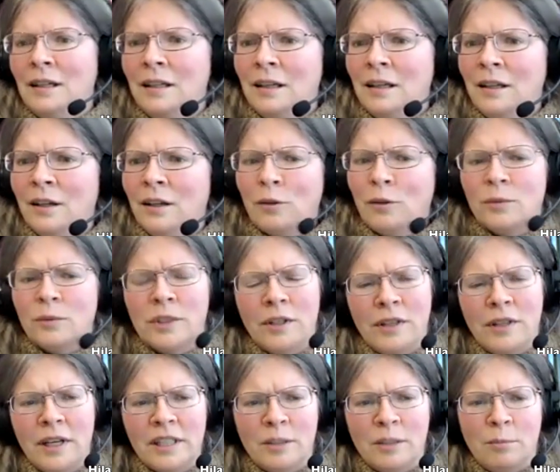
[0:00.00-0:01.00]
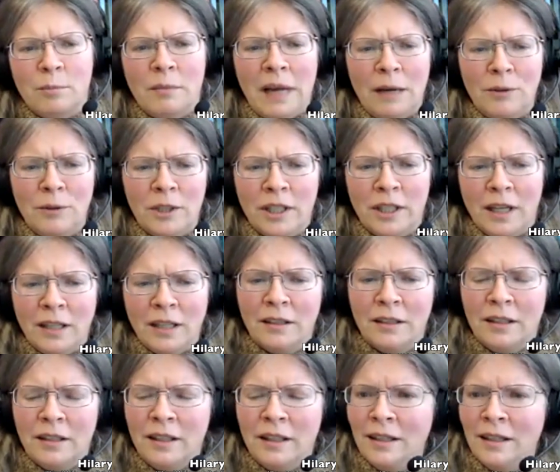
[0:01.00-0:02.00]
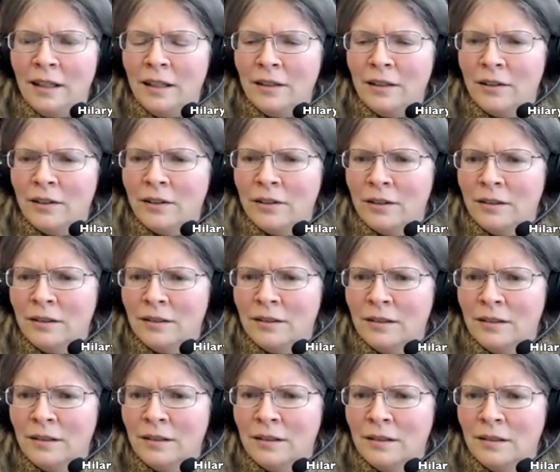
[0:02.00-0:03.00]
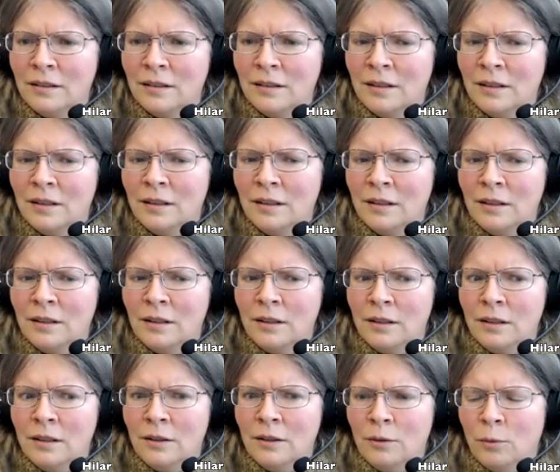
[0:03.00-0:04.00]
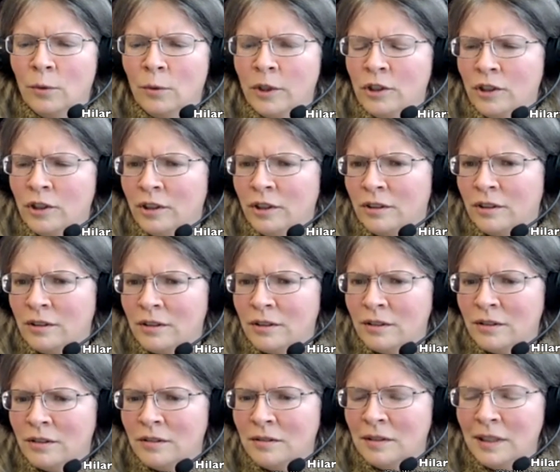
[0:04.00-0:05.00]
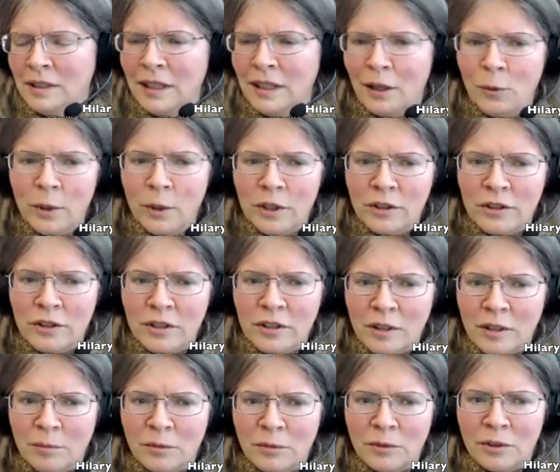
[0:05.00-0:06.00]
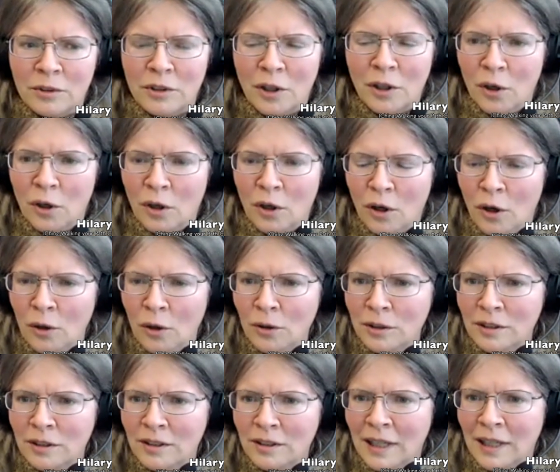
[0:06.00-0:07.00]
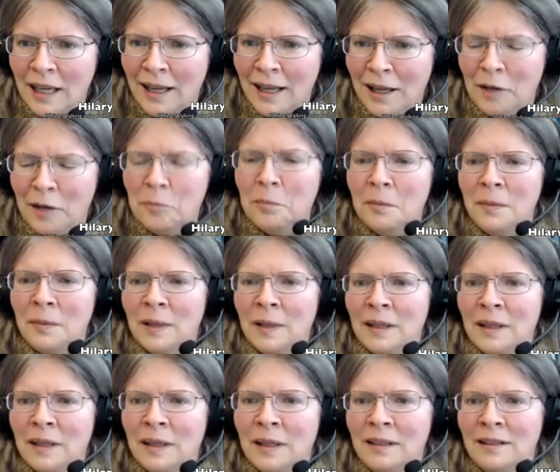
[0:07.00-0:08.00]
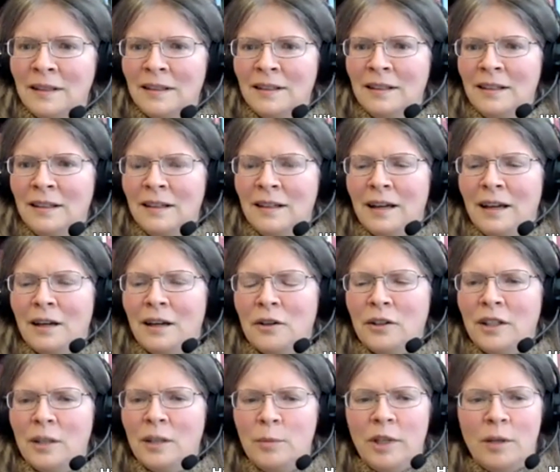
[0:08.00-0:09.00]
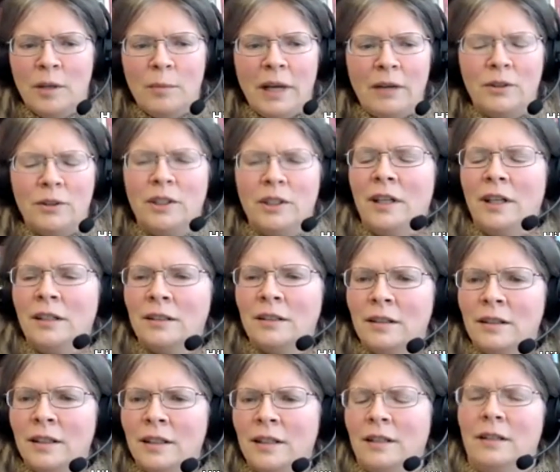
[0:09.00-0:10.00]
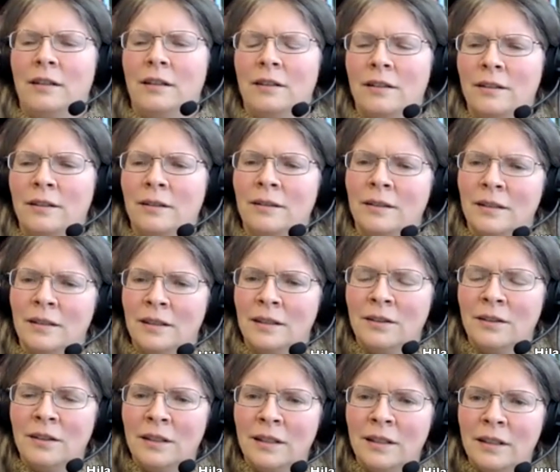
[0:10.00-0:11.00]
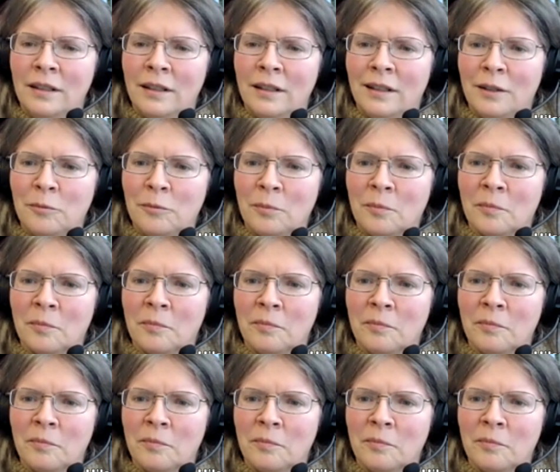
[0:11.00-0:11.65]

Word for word: you know, so there's a mountain under the earth. Yeah. Which is, you know, which seems odd. Um, how can there be a mountain under the earth? Mm-hmm. Um,